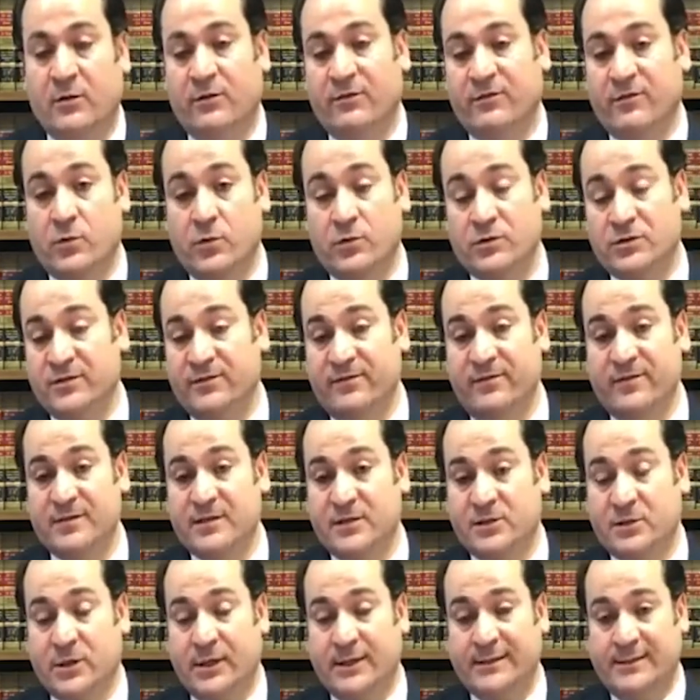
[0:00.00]
of course, the visa
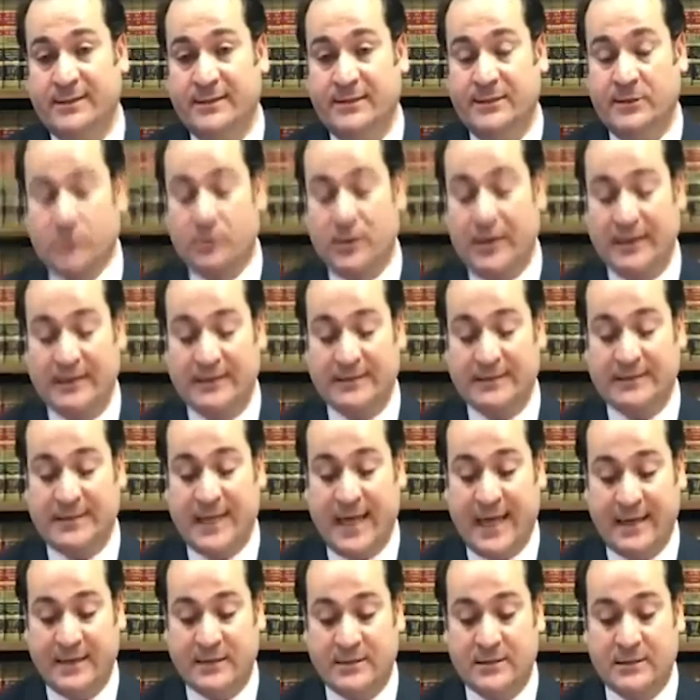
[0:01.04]
to enter the United
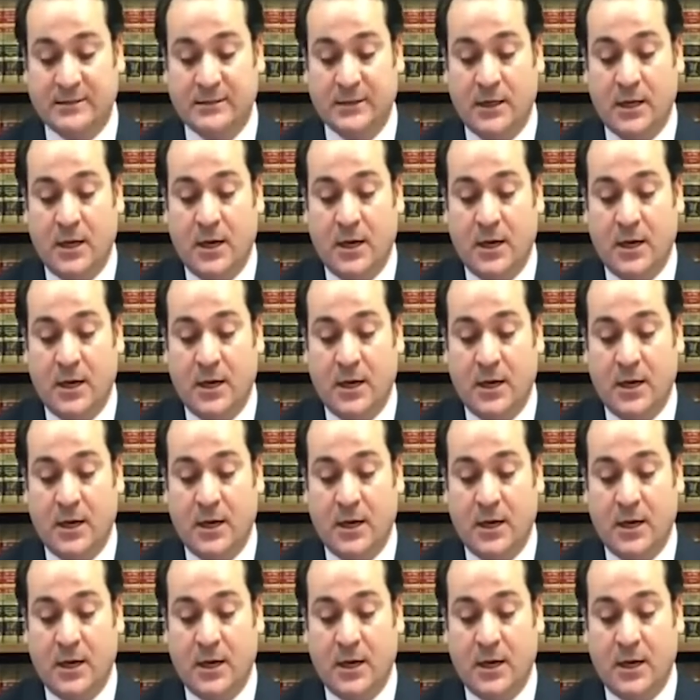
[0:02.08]
States.